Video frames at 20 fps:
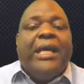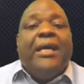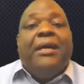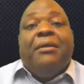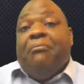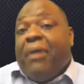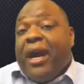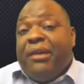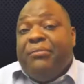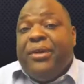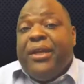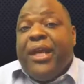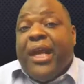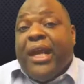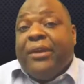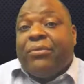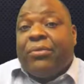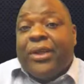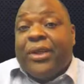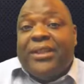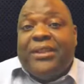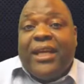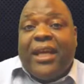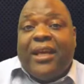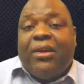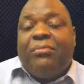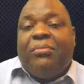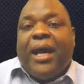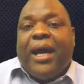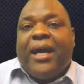It might be a
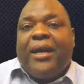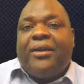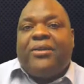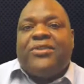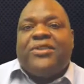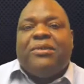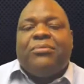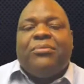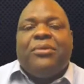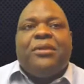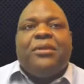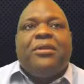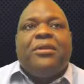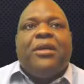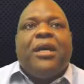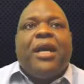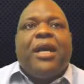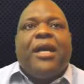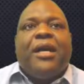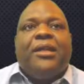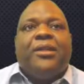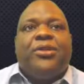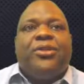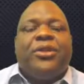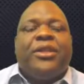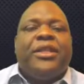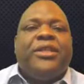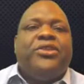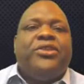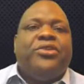retail buyer, someone
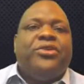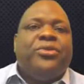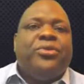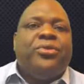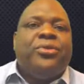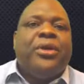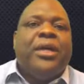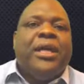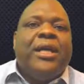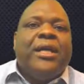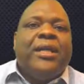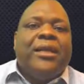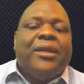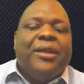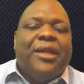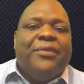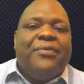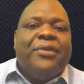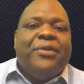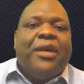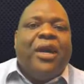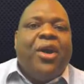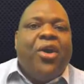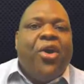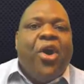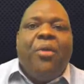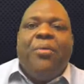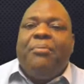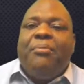looking to live in the home.